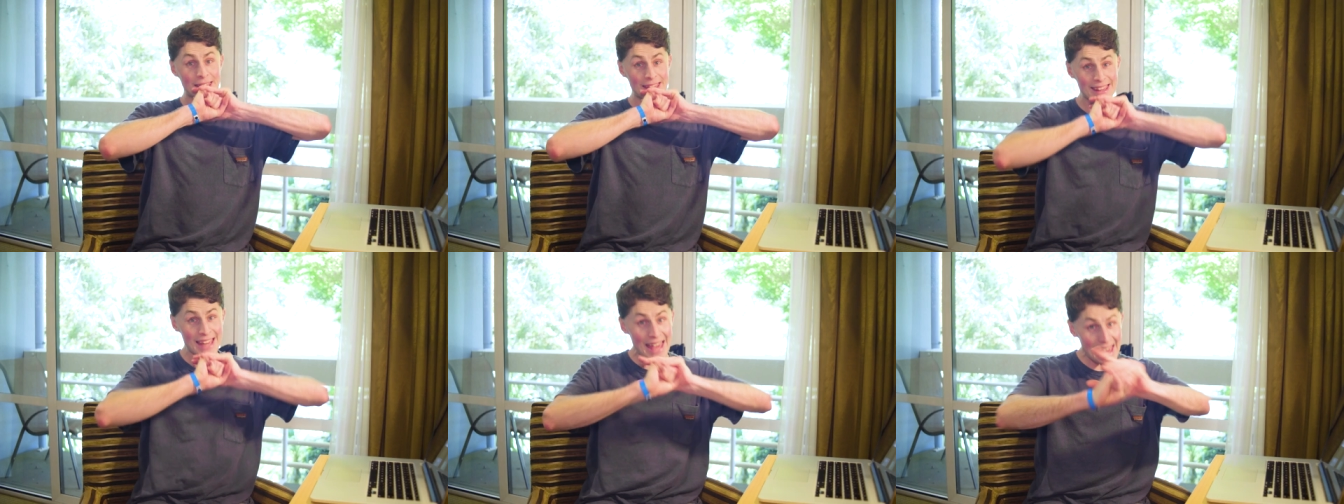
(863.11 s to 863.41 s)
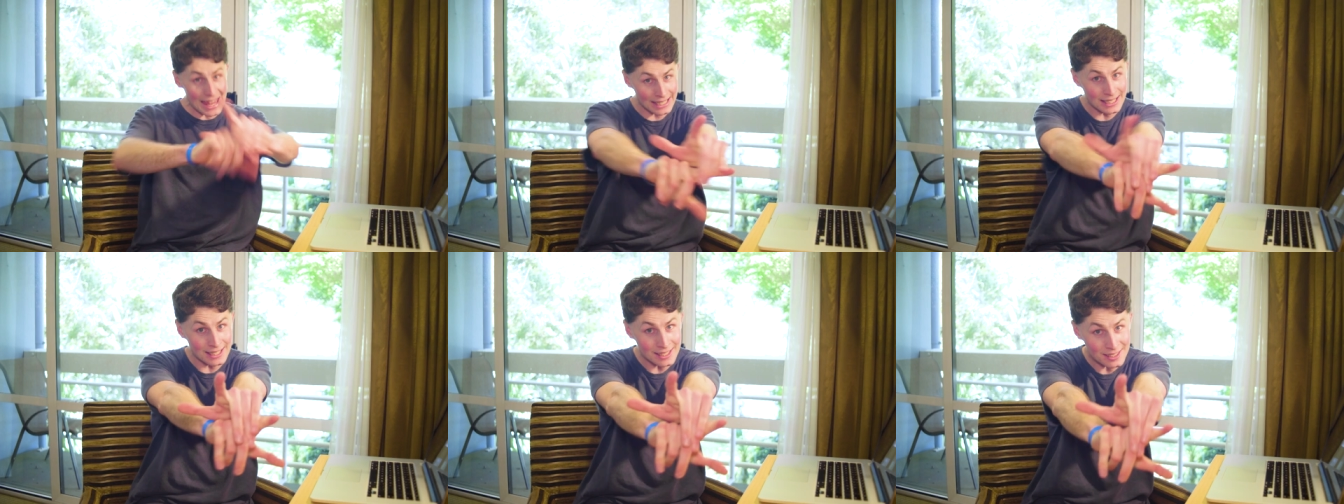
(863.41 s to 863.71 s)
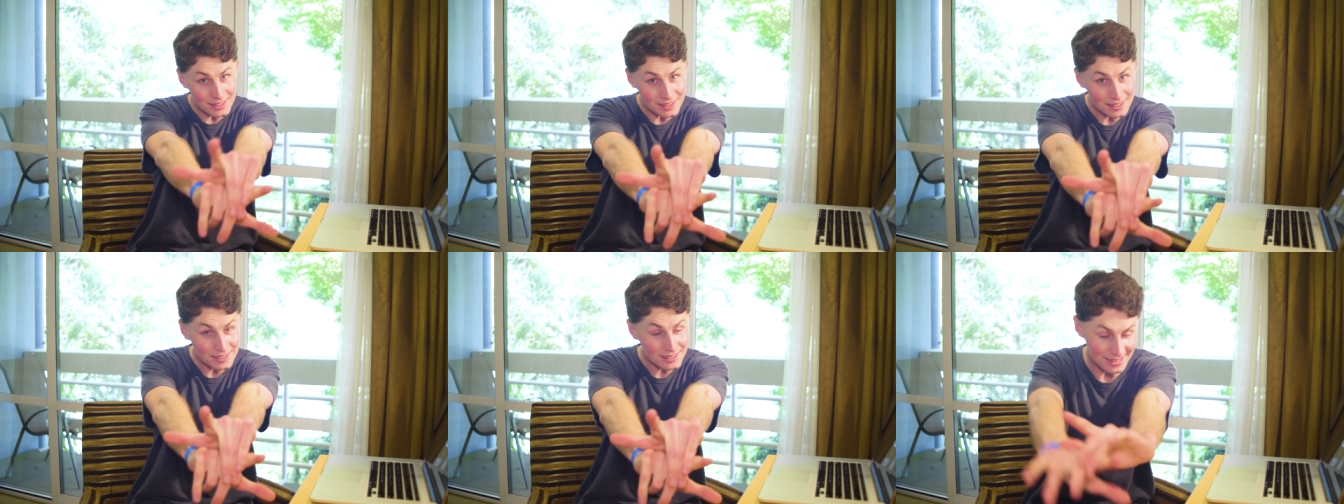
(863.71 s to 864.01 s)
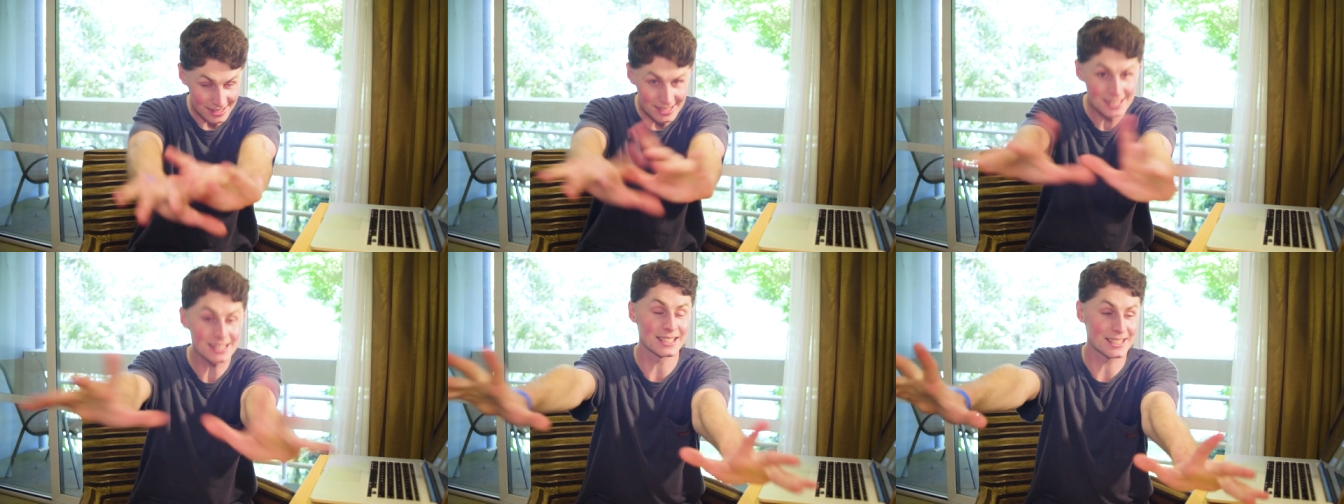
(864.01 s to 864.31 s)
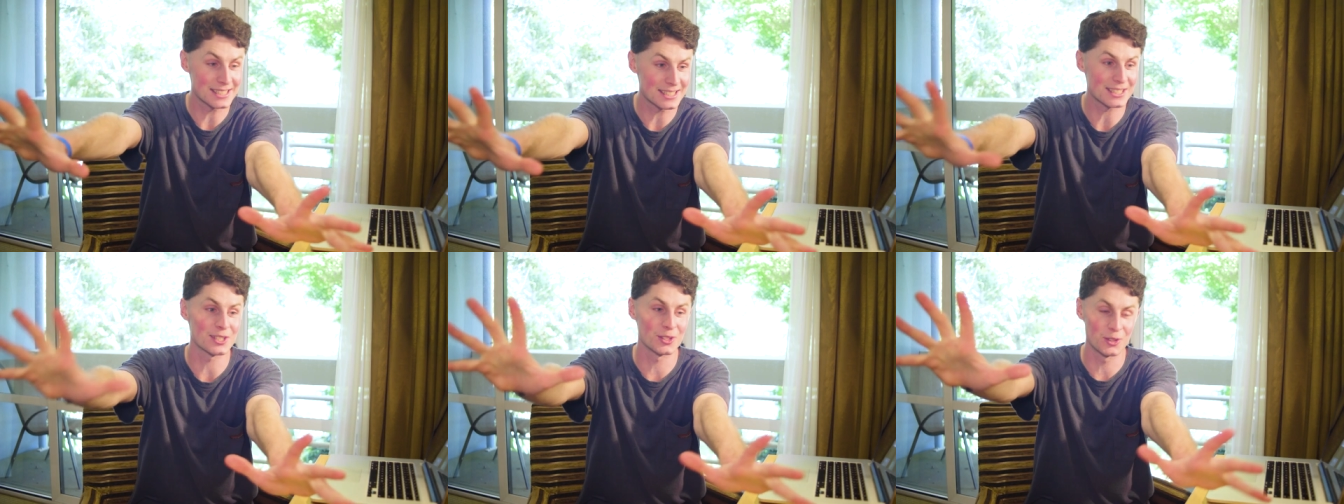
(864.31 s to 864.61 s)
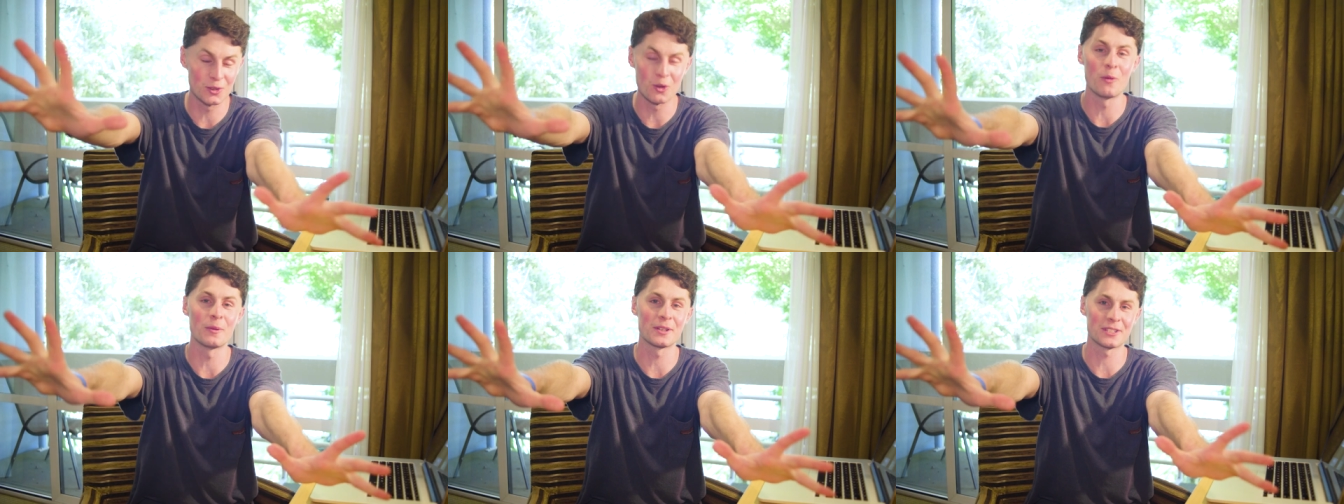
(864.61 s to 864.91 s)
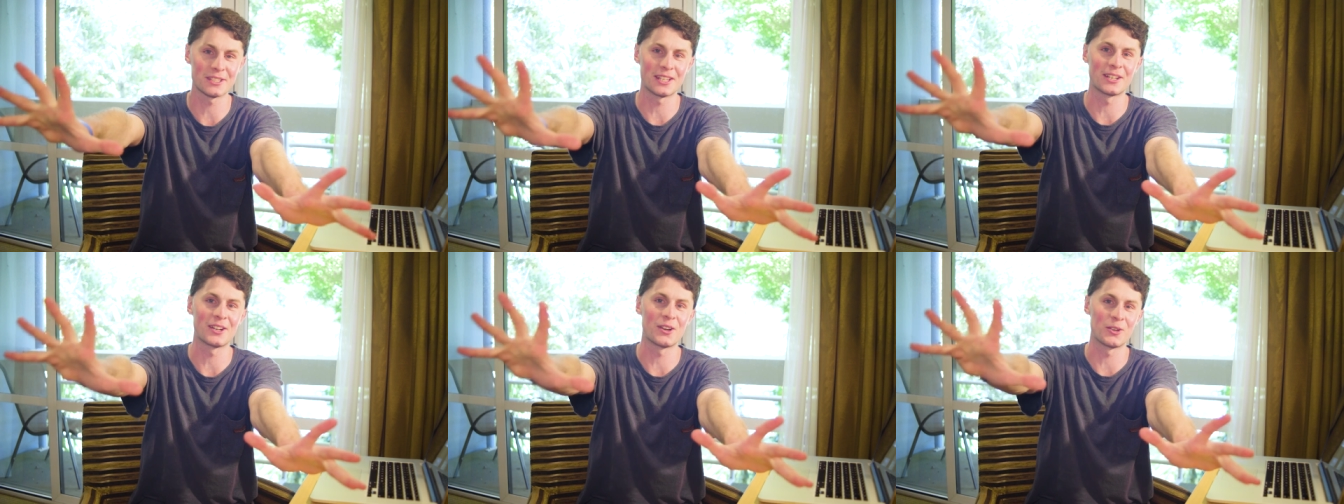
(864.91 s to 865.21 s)
Then, this list is
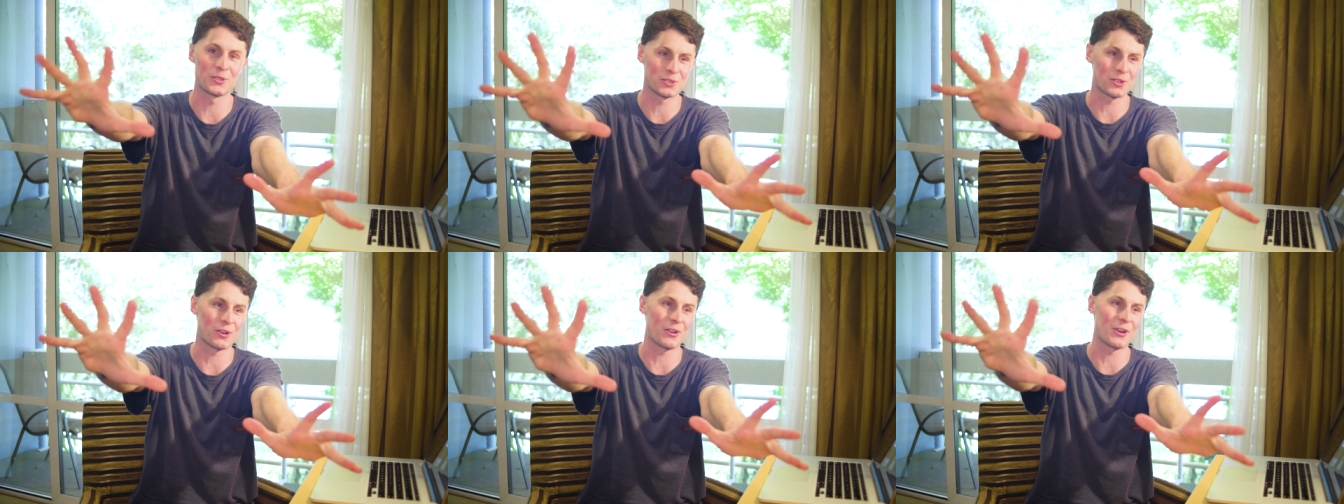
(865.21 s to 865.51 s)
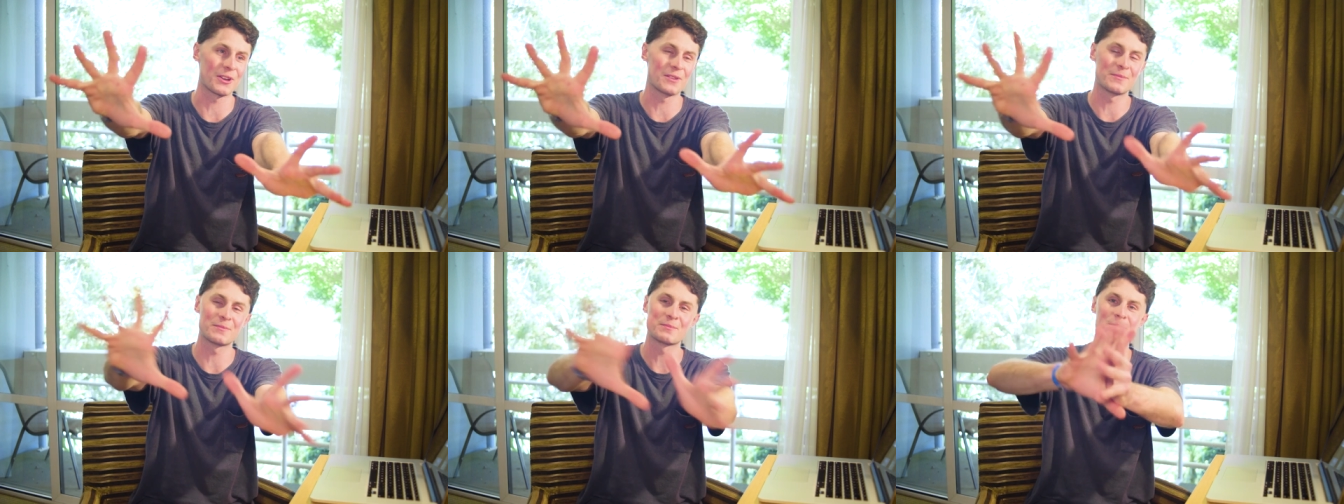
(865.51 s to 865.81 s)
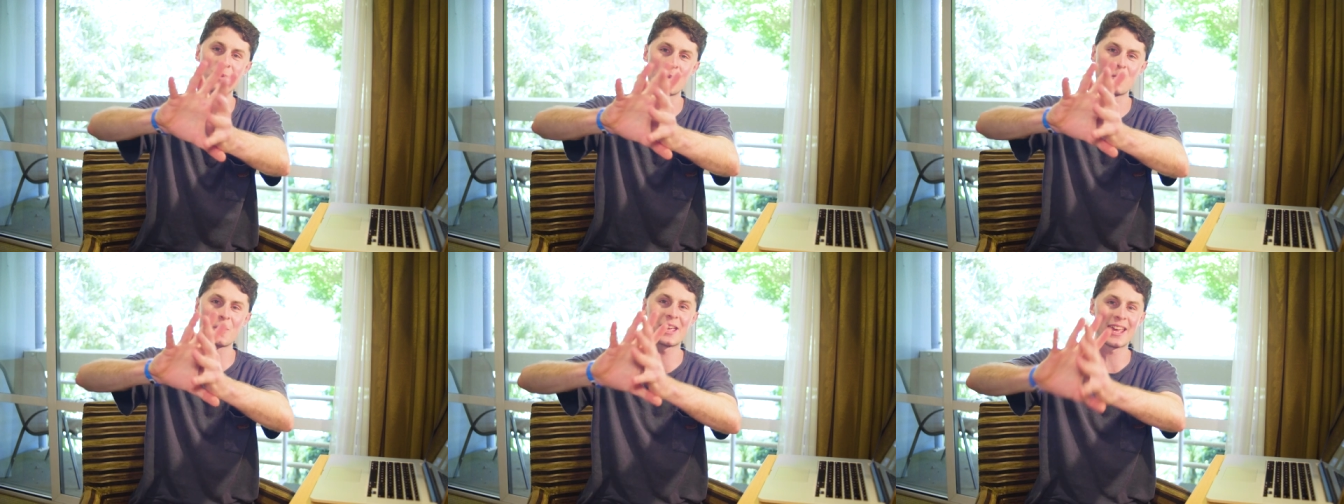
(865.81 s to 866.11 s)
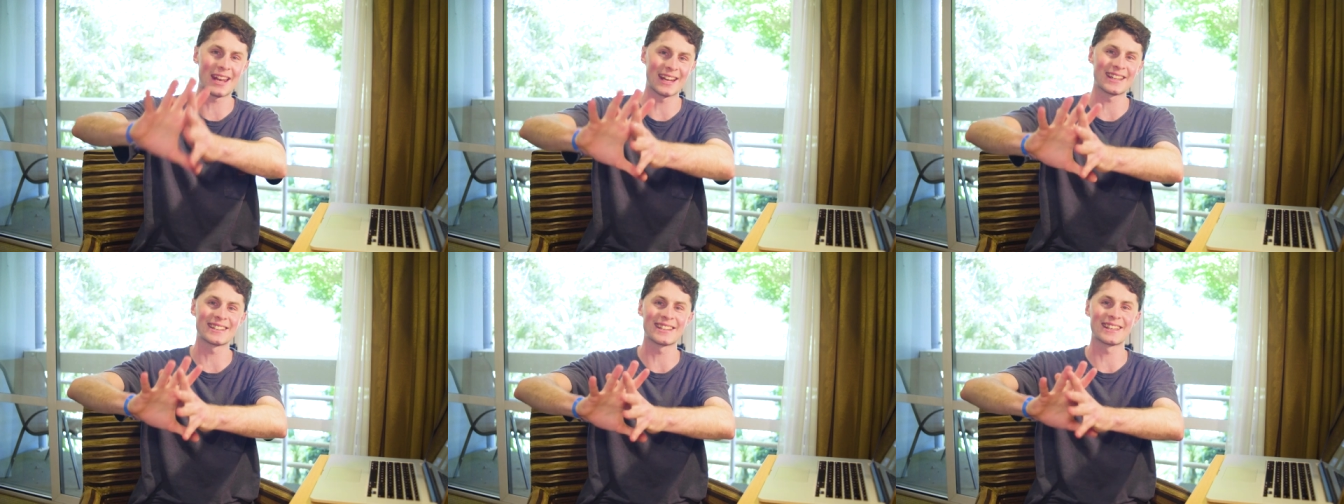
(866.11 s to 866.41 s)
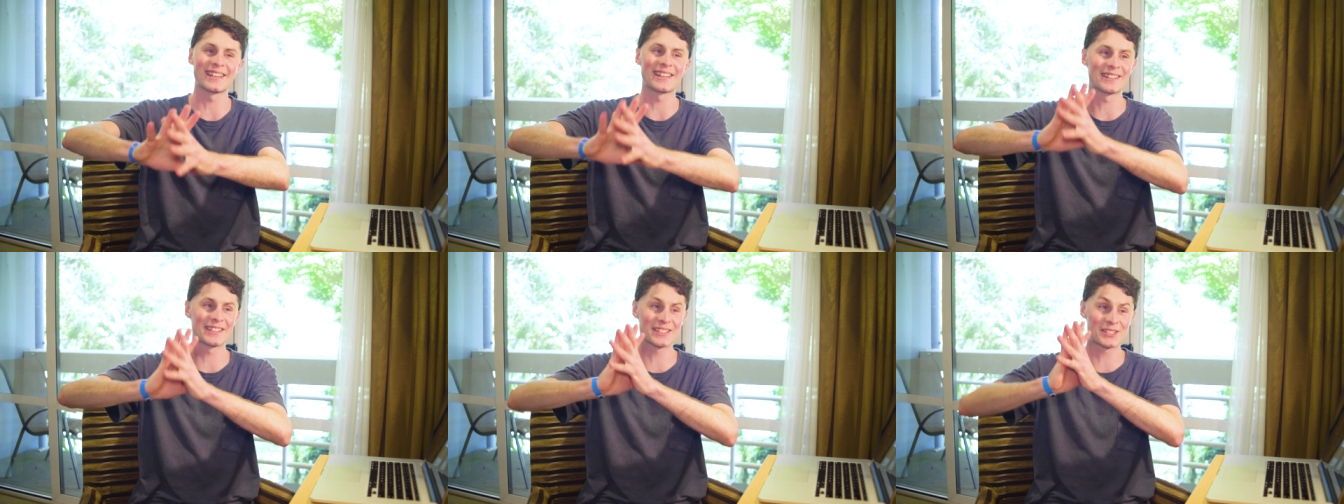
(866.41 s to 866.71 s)
enormous, I know, sorry, but we're getting there.